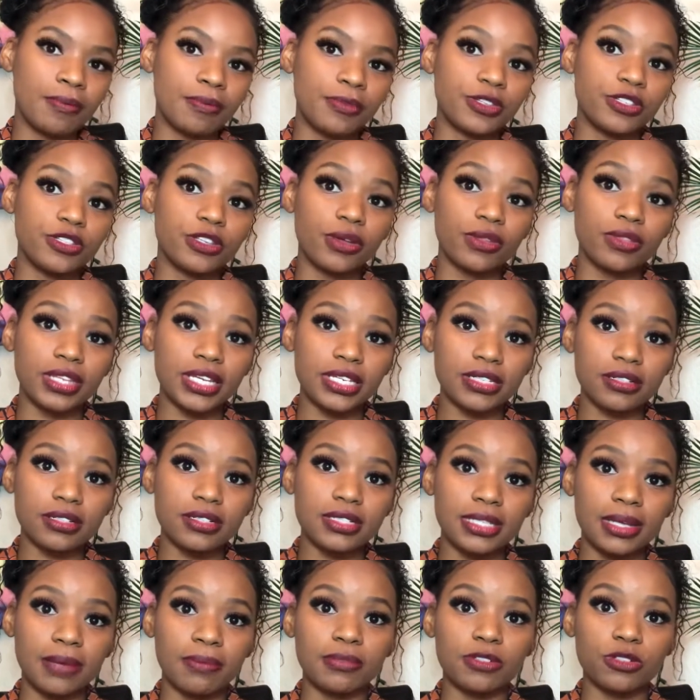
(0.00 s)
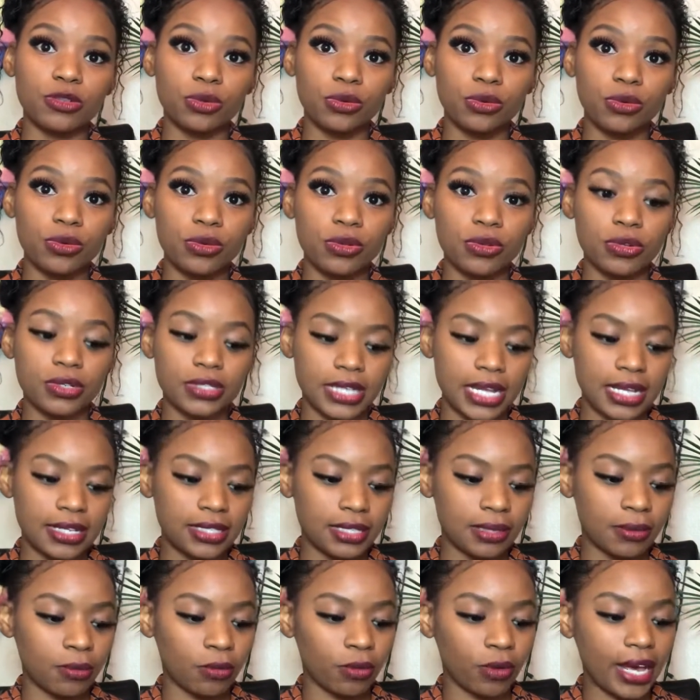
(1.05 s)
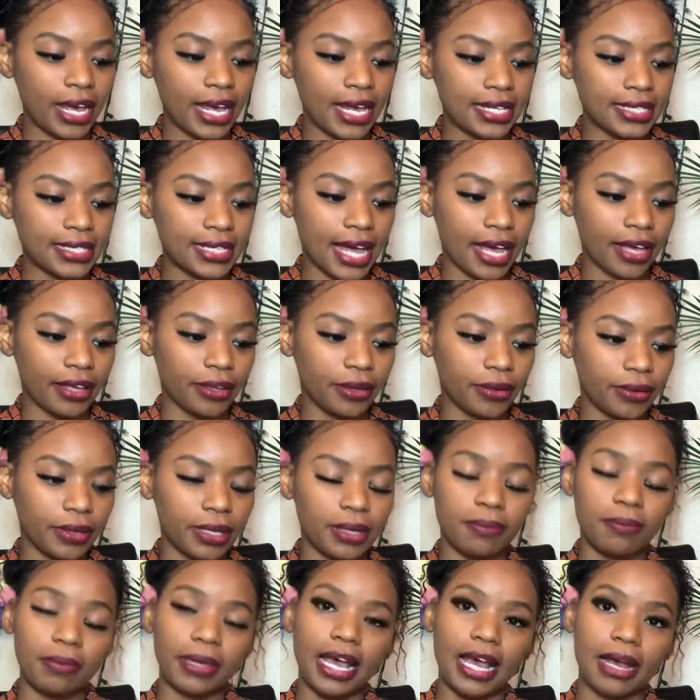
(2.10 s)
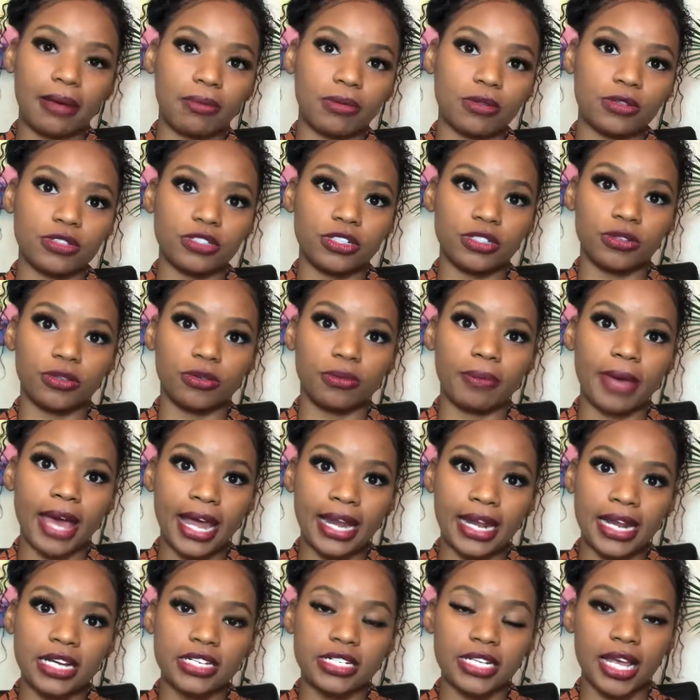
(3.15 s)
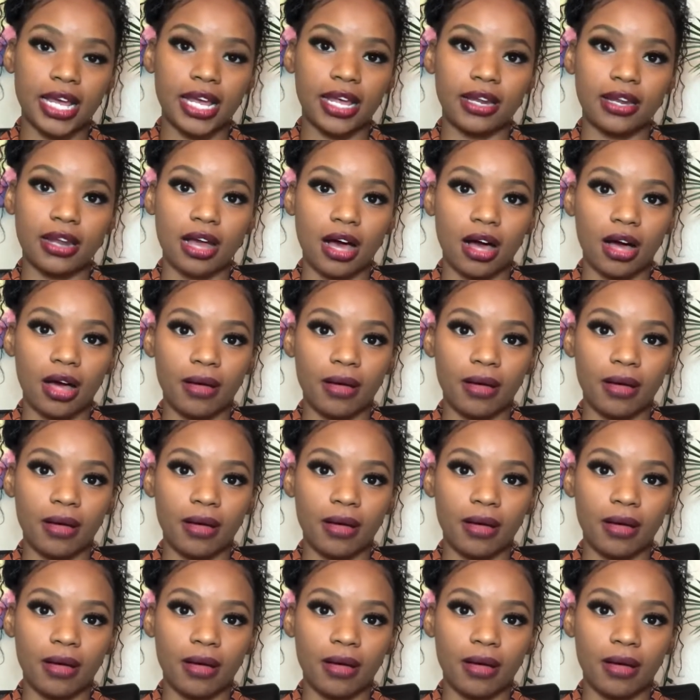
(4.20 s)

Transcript: So these are some tools and some ways that you can be able to manage and